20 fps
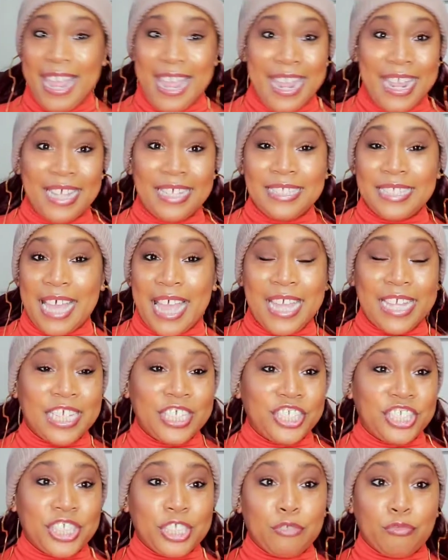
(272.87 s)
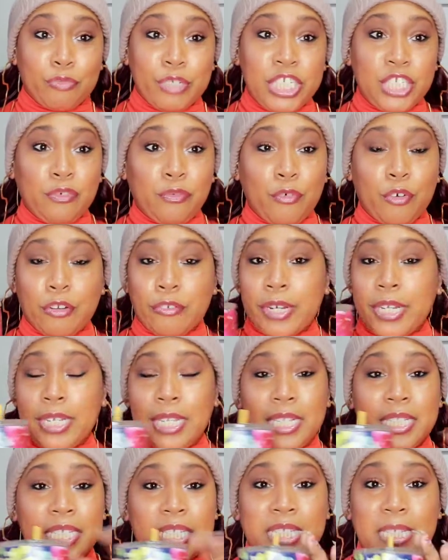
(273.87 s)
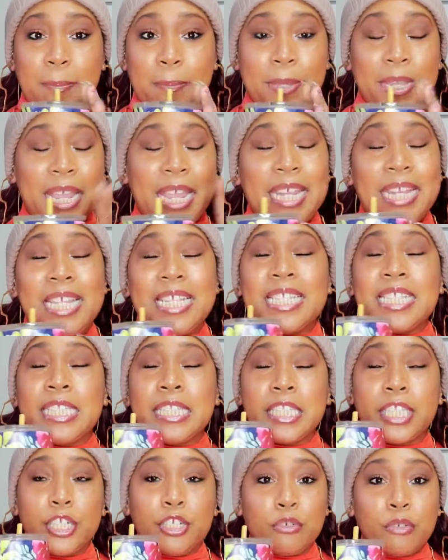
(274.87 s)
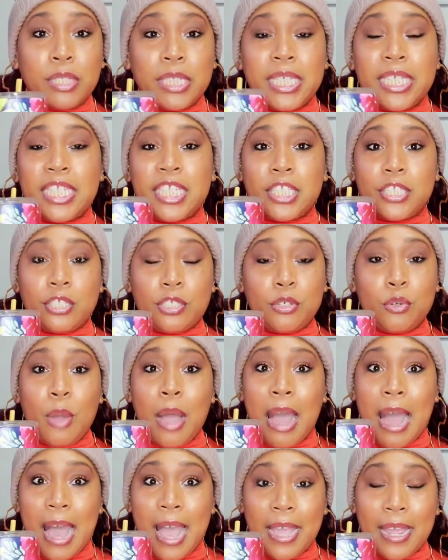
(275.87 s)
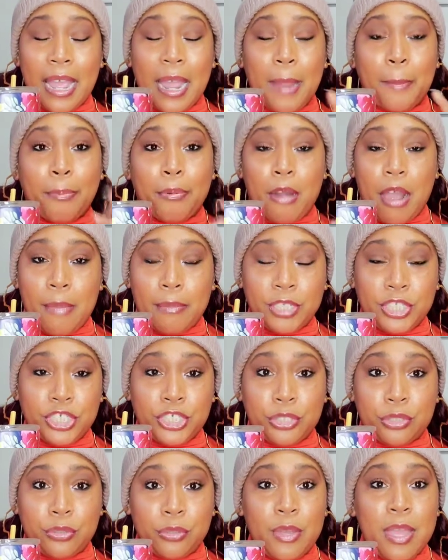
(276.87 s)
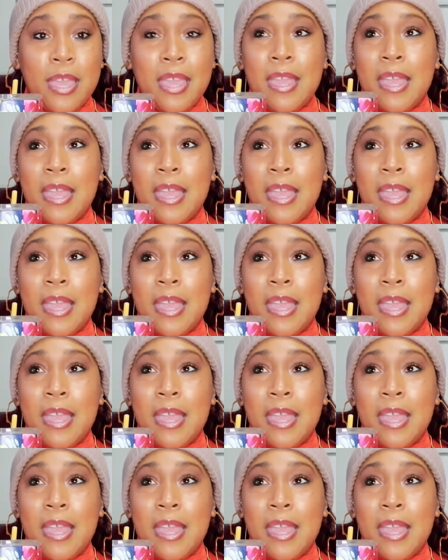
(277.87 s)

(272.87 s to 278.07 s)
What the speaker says: And I can just reach for it and sip it, and it's literally still hot, I promise you.